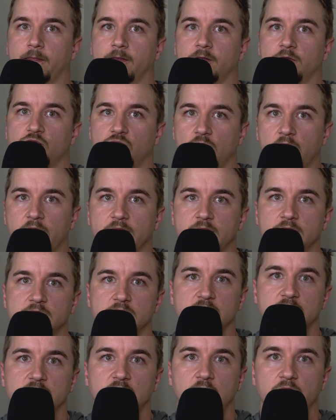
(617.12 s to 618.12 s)
trying to
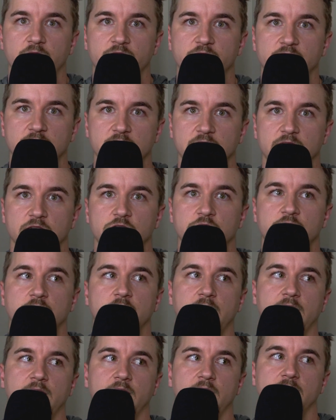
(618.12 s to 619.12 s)
self-teach
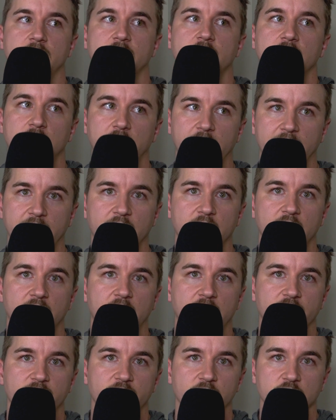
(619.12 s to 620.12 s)
and land
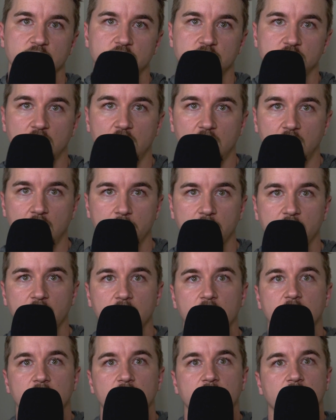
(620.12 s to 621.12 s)
that first job,
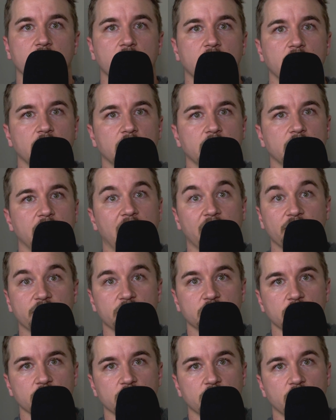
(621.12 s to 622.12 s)
after
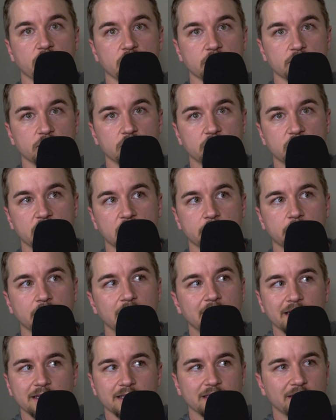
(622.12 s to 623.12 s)
your coding bootcamp,
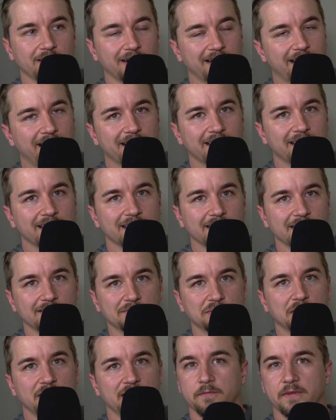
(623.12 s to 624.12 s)
you're not in a good
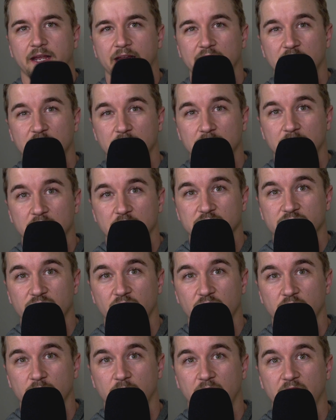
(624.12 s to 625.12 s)
place, and you're much
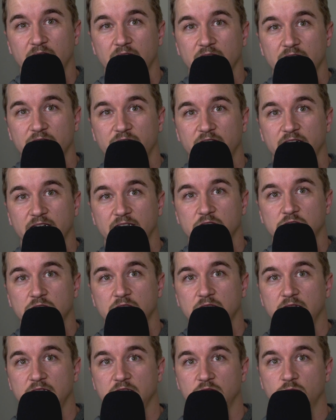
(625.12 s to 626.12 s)
farther behind financially
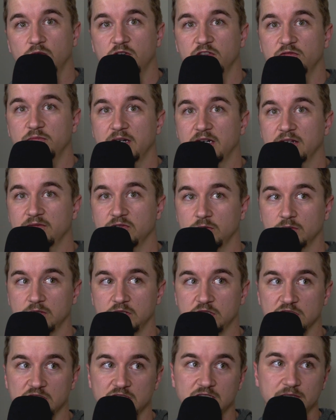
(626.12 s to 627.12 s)
than you would have been if you had
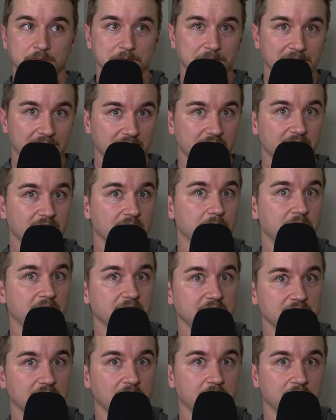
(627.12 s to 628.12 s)
just spent the
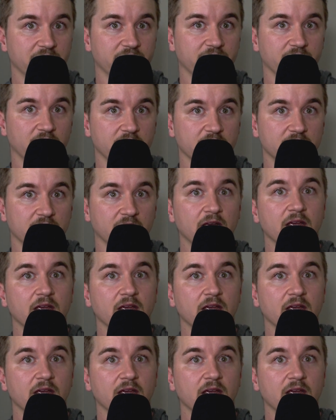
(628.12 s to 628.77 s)
money up front,